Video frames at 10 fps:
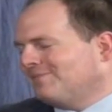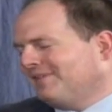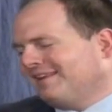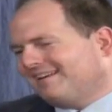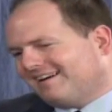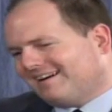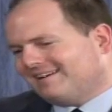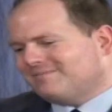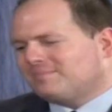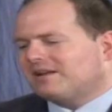
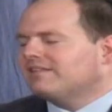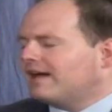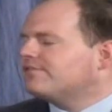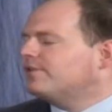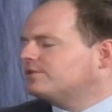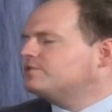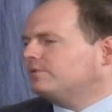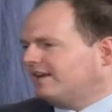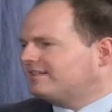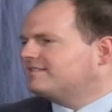right. But a lot of folks do
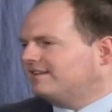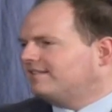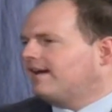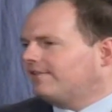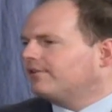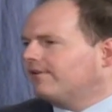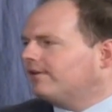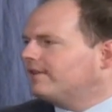like to sit down on the ground